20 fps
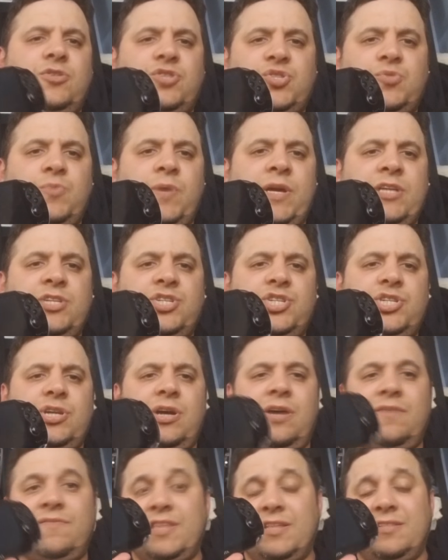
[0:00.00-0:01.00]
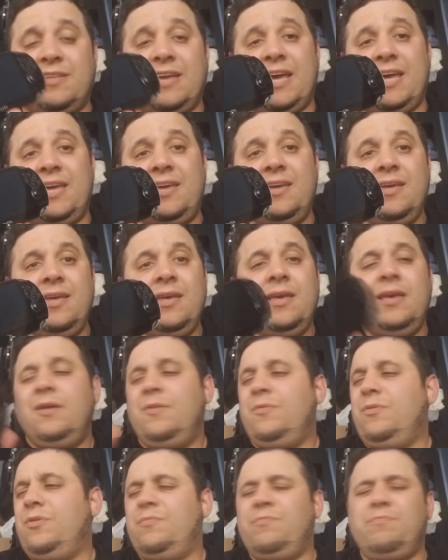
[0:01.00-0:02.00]
Switch of the day
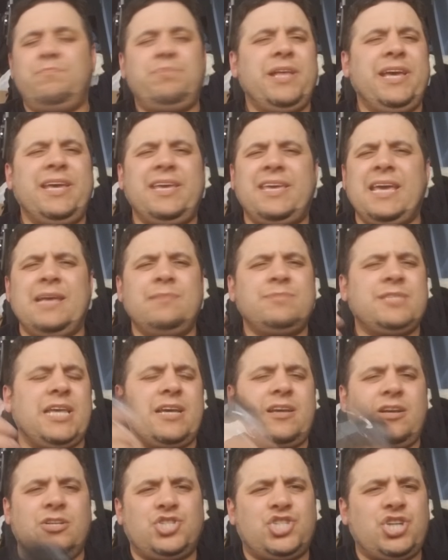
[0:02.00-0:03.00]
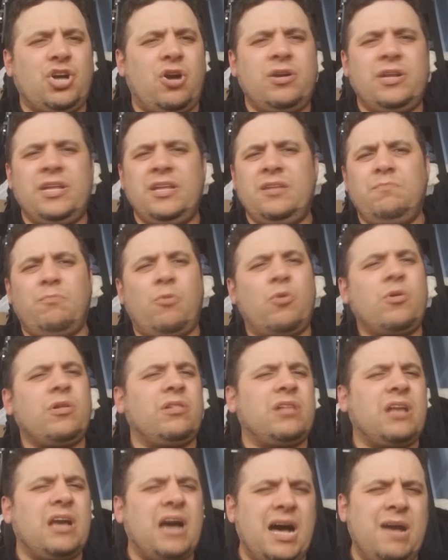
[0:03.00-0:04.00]
playing games like Uncharted, Mortal
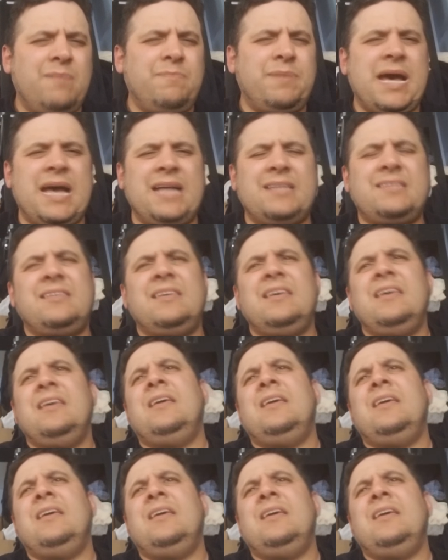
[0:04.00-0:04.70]
Kombat.